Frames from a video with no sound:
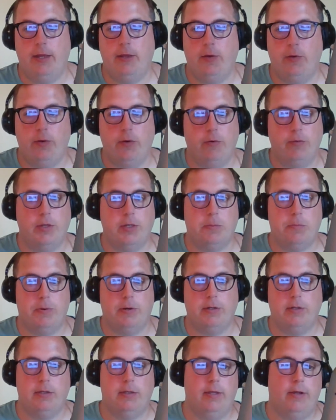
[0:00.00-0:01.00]
You know this
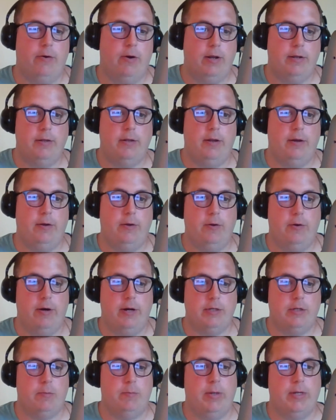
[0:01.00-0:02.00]
person, they're on your
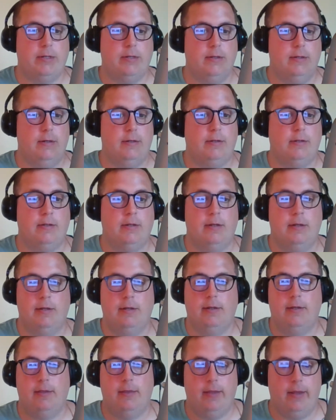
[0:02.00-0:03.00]
SMS list.
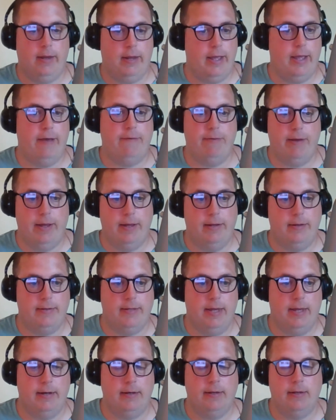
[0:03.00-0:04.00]
They have high
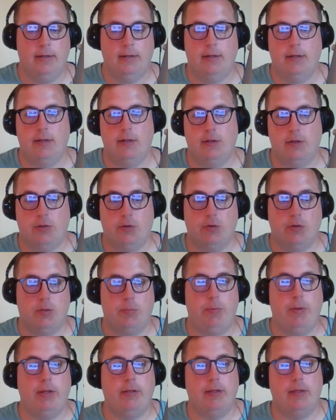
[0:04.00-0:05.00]
intent, so
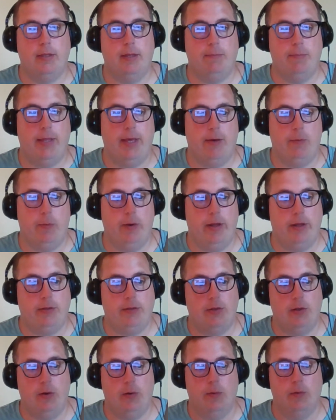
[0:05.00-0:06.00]
speak to them that way
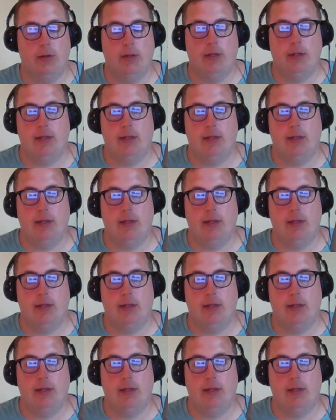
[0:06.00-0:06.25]
too.